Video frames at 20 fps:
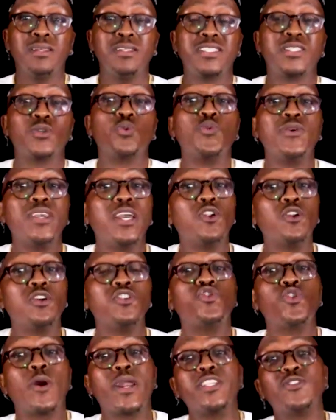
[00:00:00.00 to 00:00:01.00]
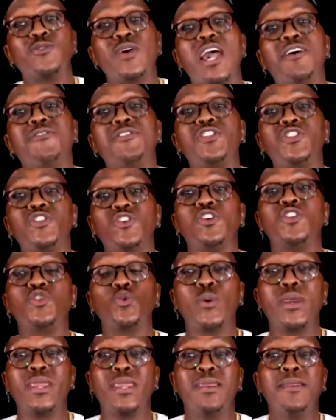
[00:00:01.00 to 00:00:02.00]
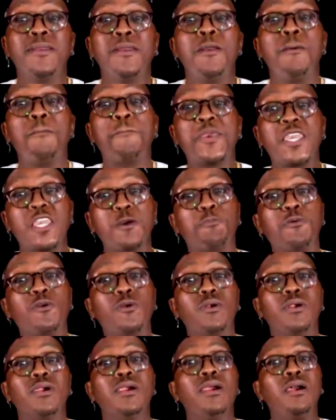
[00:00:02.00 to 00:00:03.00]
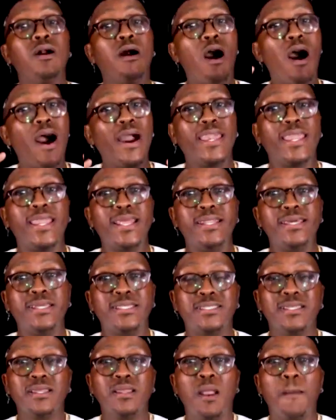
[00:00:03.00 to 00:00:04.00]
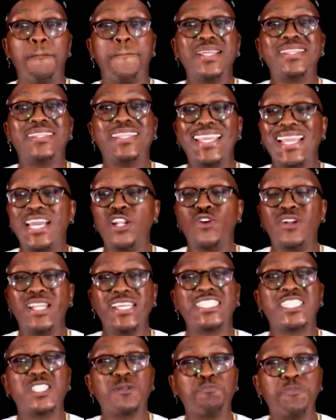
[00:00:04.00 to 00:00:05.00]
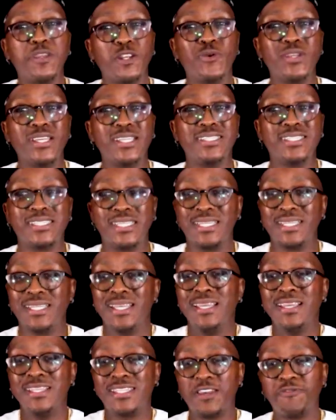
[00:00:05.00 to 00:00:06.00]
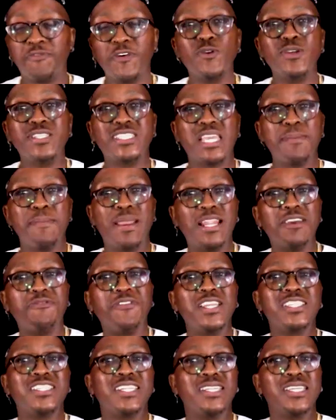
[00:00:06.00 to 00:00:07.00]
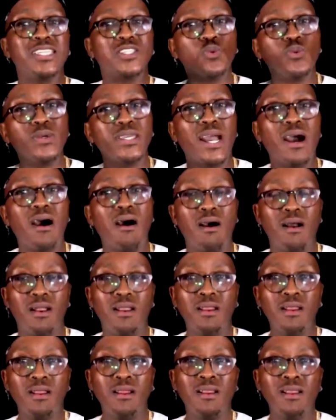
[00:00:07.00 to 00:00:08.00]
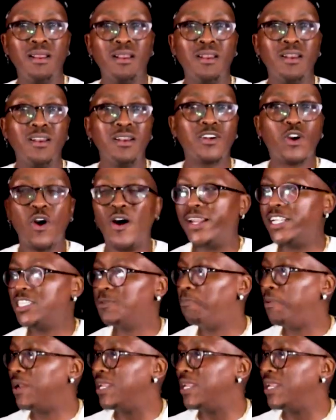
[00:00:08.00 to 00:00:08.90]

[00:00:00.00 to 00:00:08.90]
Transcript: See, we are not trying to have a church where people are in it, but they are not experiencing the very same elevation as we are. God is